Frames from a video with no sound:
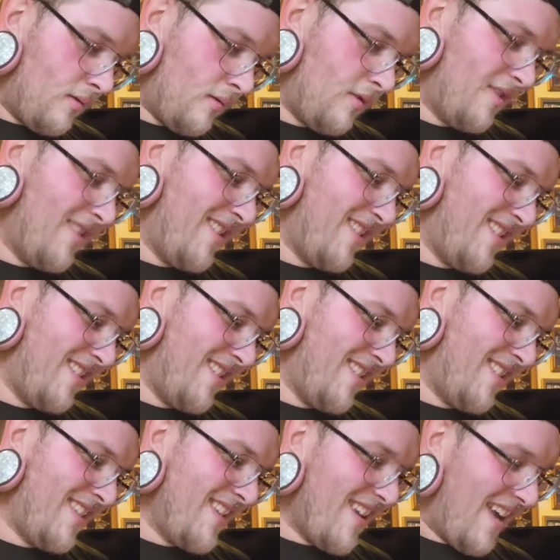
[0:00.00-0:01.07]
I
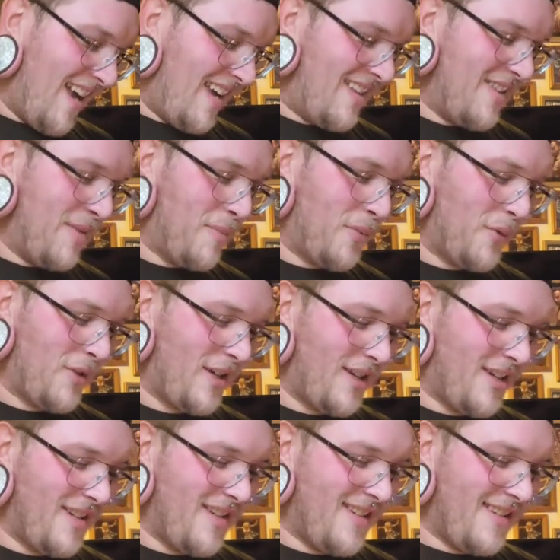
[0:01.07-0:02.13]
ended up ordering
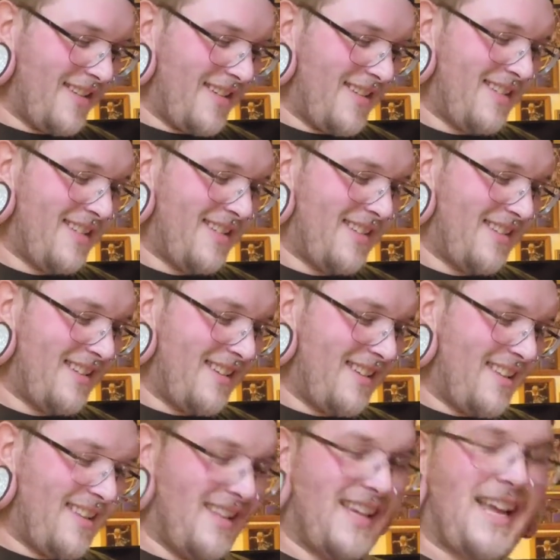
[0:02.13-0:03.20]
a
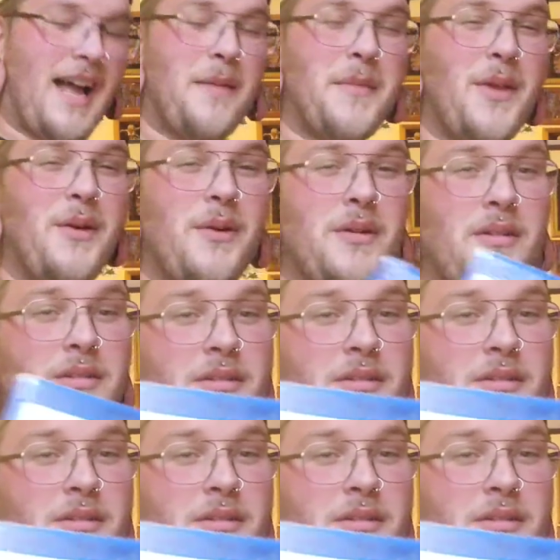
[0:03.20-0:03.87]
Nakamio.